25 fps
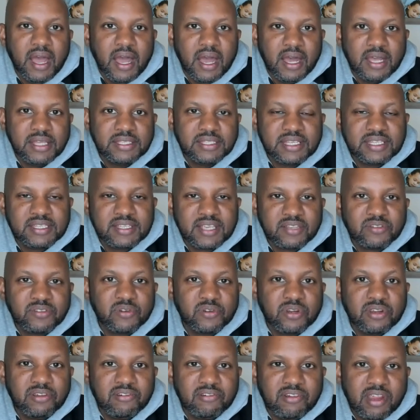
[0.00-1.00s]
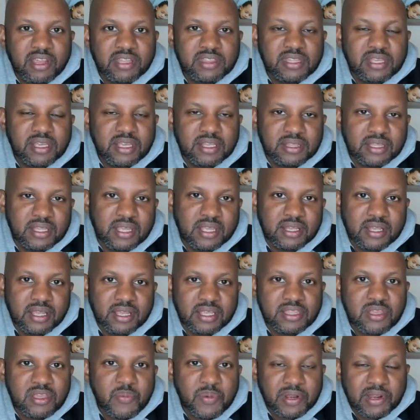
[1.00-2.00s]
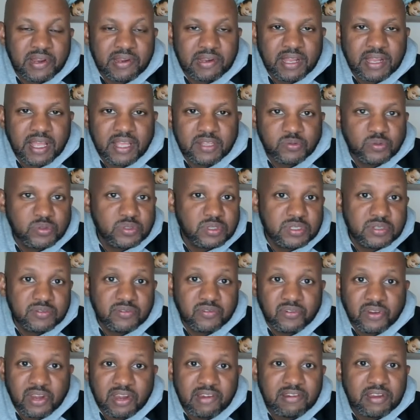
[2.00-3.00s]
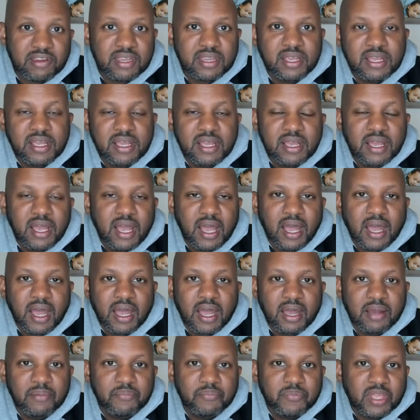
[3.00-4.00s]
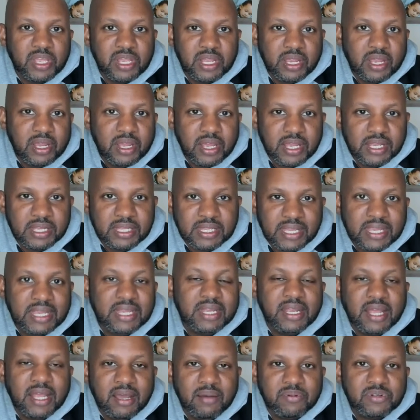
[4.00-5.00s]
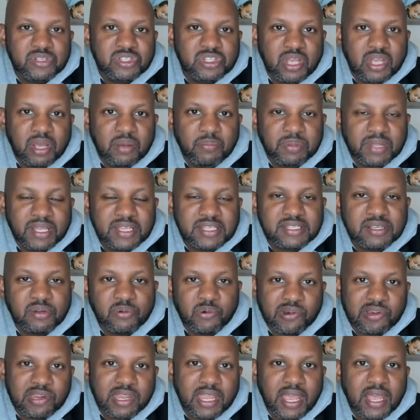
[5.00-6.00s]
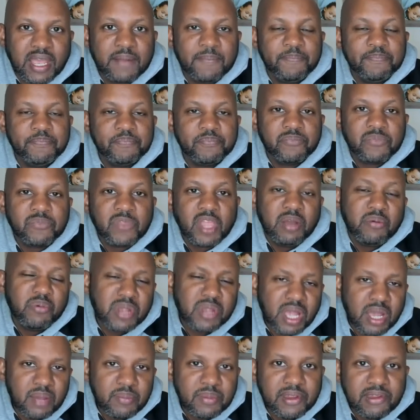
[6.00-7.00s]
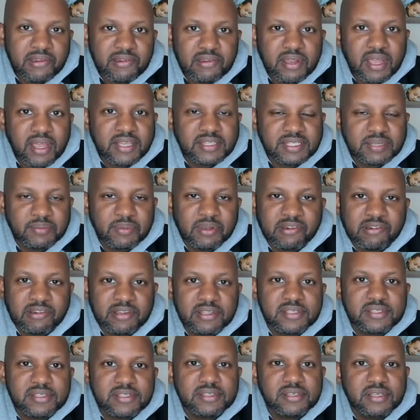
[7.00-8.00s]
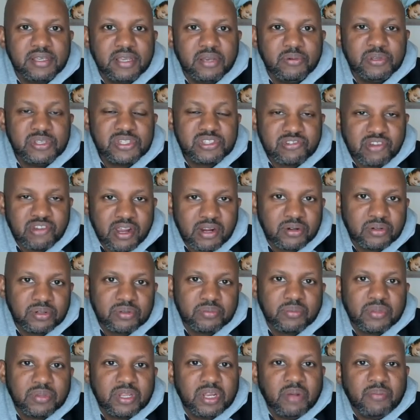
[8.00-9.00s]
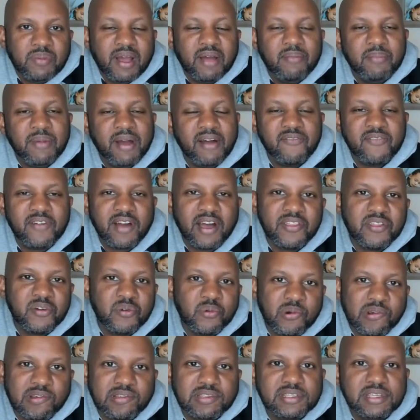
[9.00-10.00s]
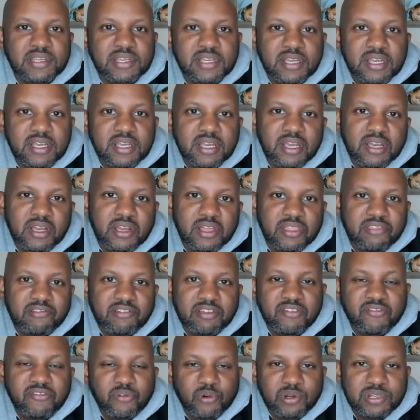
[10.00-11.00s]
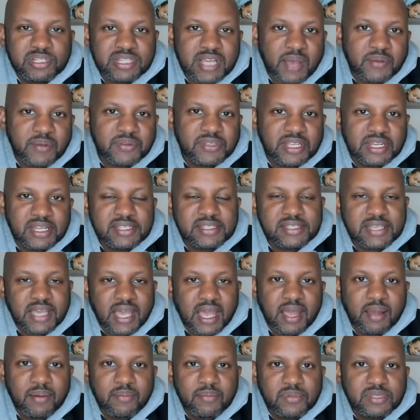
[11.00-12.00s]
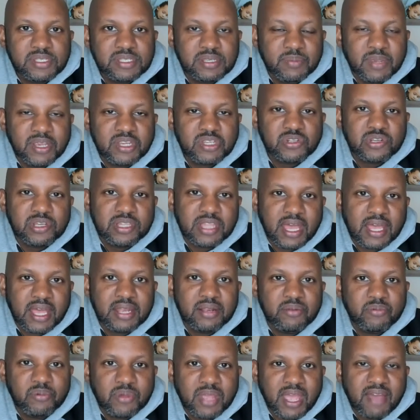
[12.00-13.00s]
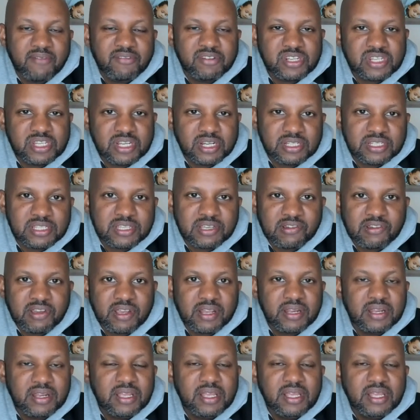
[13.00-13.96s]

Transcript: successful career in the Ethiopian Airlines, which is a very elite place to work at. And we come here as immigrants. We struggled. My father worked 3, 4 jobs at a time to make sure that we have a shelter and